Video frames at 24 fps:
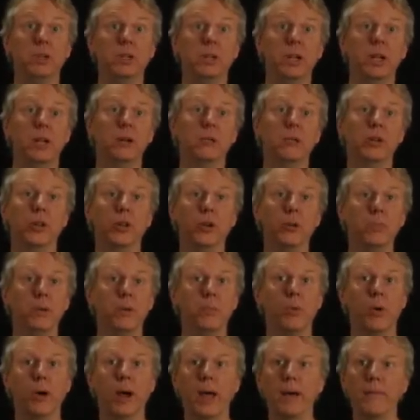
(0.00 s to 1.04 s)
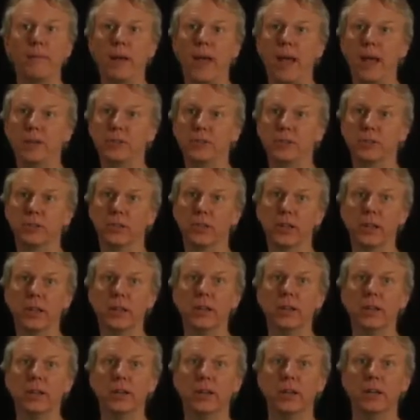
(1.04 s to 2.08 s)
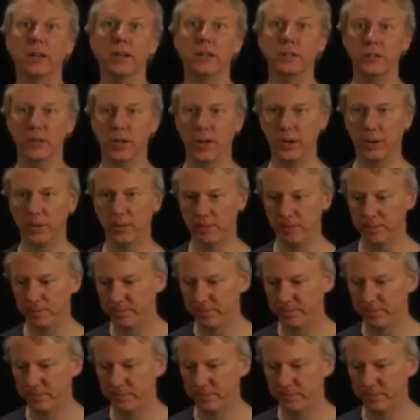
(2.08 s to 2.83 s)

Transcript: it a little bit more haphazardly. So